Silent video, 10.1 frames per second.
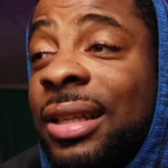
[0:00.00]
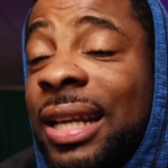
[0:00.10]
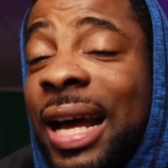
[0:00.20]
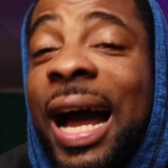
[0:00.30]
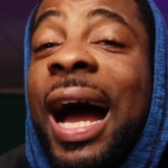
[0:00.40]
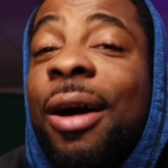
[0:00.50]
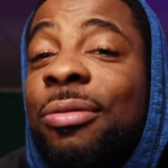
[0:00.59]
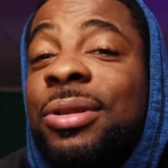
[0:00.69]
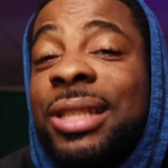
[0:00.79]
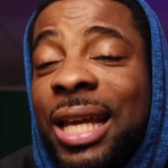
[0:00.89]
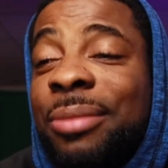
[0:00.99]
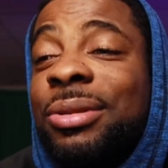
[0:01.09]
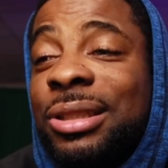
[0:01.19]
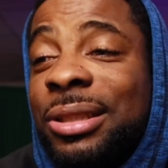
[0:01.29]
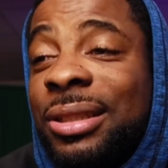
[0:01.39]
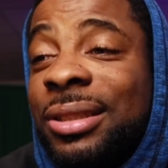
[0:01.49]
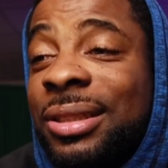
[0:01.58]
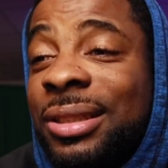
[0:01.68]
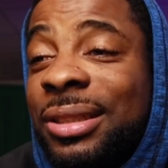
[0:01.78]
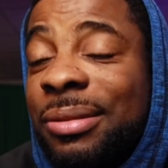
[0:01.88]
than I was able to
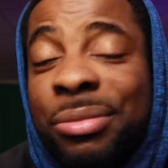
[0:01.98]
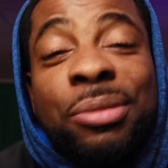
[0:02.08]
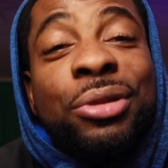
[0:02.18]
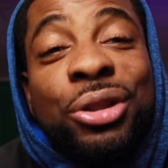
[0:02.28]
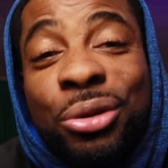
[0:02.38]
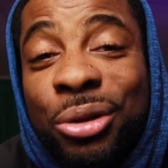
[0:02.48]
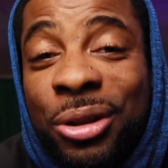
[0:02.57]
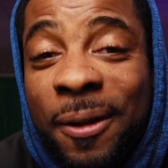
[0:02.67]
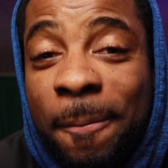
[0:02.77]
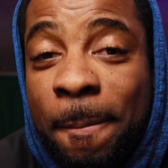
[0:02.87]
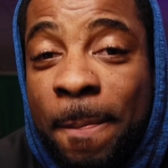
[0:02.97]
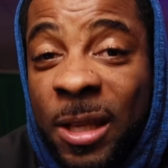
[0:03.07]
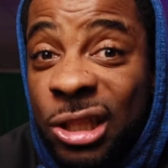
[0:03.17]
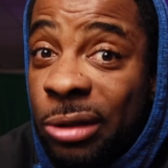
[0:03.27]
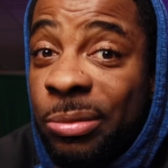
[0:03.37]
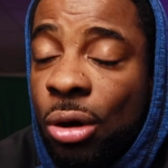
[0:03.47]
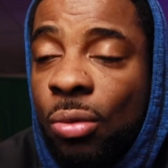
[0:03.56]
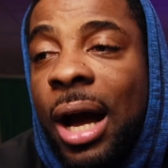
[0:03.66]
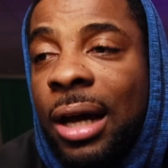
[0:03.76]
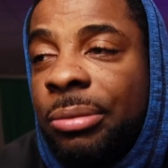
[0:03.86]
be mature. It took me a
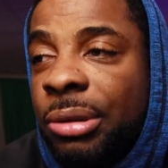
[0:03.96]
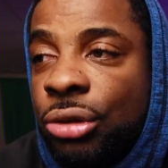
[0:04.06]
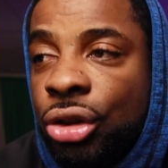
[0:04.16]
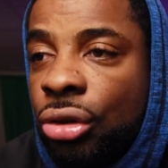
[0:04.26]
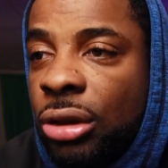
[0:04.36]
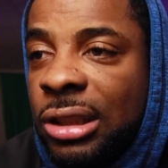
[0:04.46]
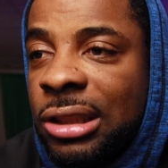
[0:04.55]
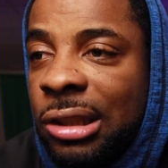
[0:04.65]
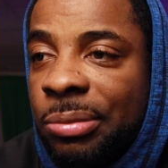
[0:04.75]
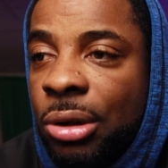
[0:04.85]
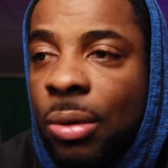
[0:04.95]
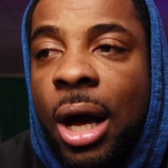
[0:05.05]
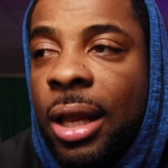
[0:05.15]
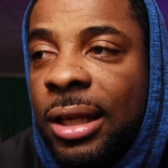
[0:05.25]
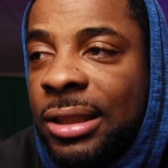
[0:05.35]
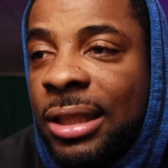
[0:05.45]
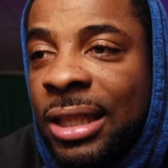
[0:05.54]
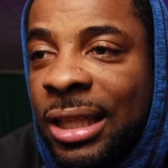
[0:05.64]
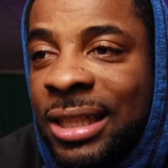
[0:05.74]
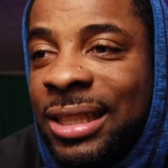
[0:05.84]
while to be mature. It took me a while.
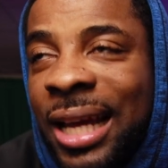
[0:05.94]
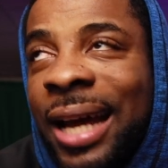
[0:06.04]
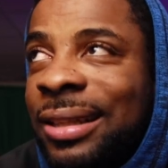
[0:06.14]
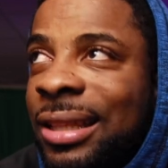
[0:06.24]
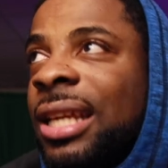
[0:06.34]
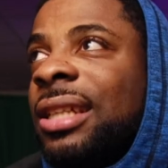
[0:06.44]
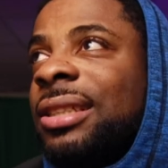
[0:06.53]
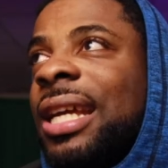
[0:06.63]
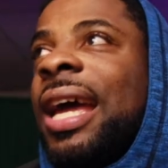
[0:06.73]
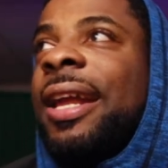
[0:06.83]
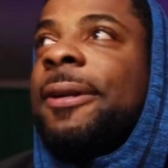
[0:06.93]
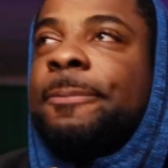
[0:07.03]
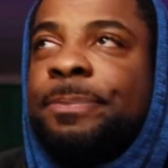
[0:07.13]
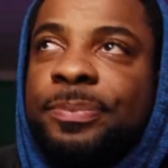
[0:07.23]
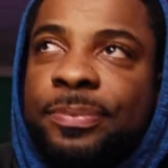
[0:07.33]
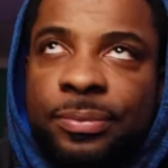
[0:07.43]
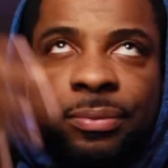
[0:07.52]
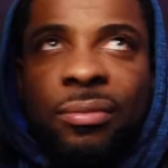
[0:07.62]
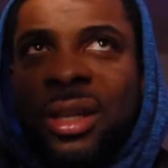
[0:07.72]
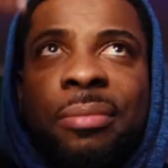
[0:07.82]
It's a lot of things that
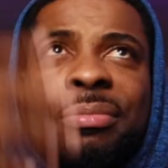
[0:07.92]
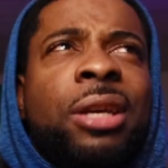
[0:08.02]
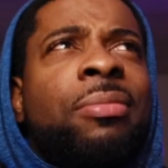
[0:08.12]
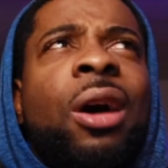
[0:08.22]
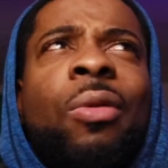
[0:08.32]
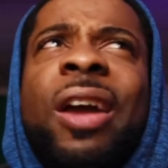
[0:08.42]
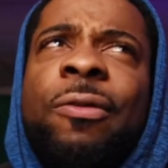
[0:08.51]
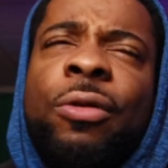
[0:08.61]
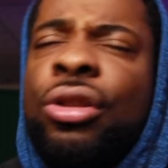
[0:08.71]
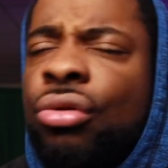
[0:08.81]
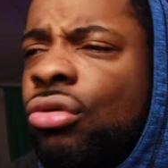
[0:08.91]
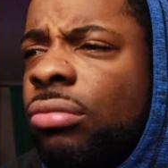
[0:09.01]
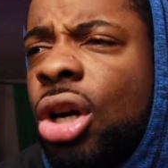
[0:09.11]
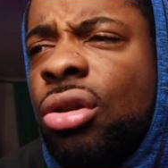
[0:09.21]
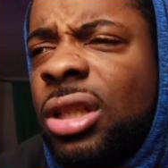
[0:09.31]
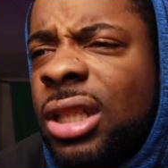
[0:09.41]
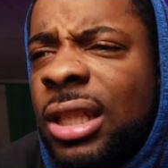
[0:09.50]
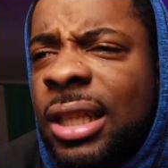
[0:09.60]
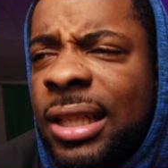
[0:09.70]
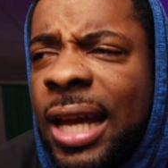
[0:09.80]
me and my wife went through, bro,
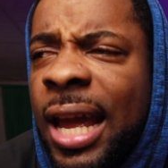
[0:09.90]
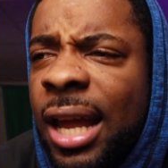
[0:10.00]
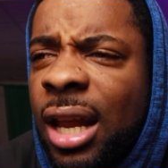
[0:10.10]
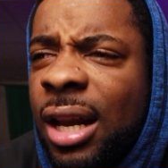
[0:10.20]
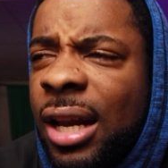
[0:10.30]
that,